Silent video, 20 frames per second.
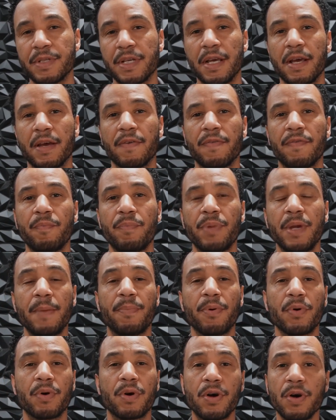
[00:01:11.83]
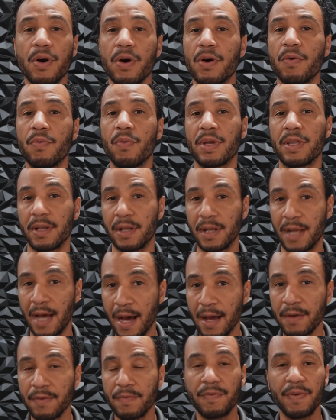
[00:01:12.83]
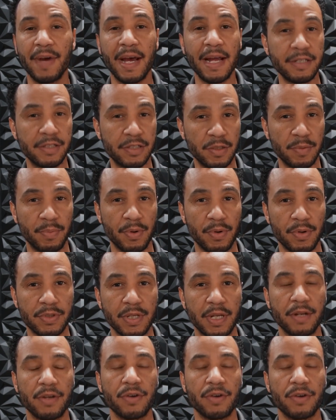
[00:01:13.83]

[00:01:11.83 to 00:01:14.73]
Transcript: if people cook with a lot of vegetables and